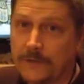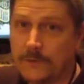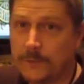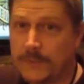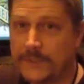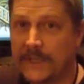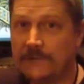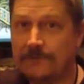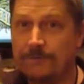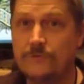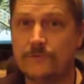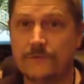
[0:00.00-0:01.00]
you will be seeing a
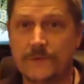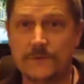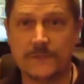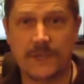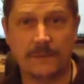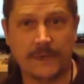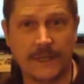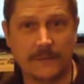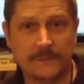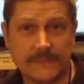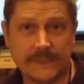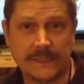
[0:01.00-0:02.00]
few reviews coming
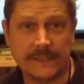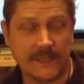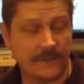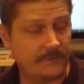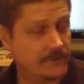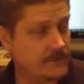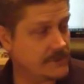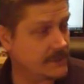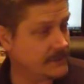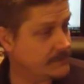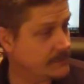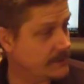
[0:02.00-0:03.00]
up in the near
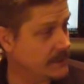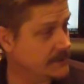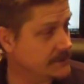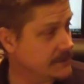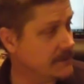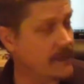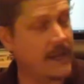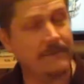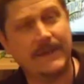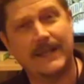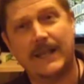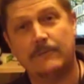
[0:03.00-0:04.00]
future, plus I
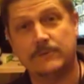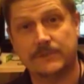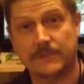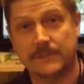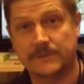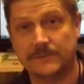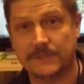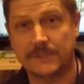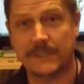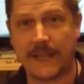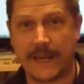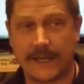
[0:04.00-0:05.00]
have an absolute
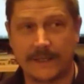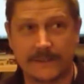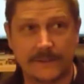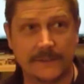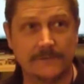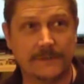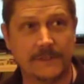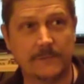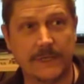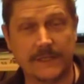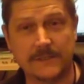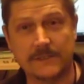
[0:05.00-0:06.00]
stack of other
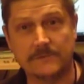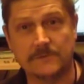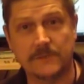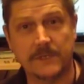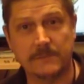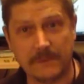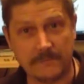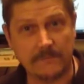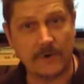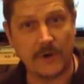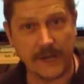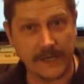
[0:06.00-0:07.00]
beers that I've already
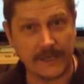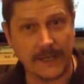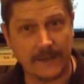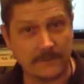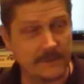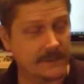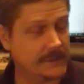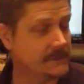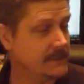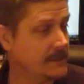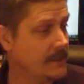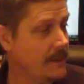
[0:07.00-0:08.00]
been buying at work
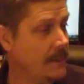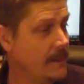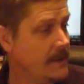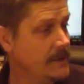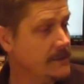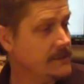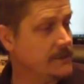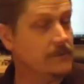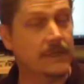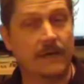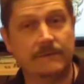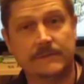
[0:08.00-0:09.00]

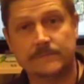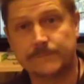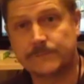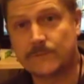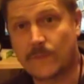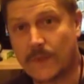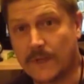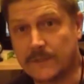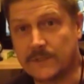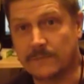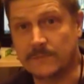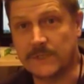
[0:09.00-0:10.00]
to cover
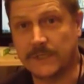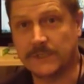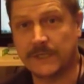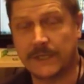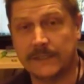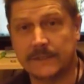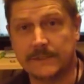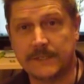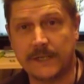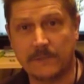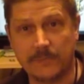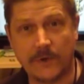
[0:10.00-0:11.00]
at some juncture. I
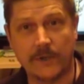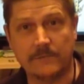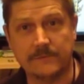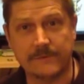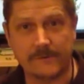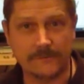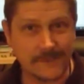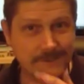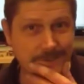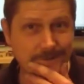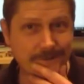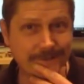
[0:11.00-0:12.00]
tend to buy them, oh, it's
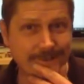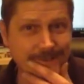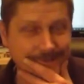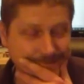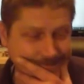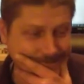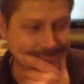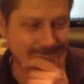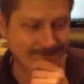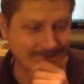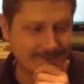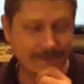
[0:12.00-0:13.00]
too good,
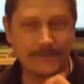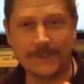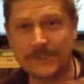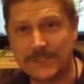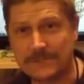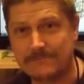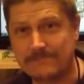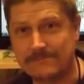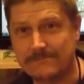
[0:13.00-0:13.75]
I don't want to just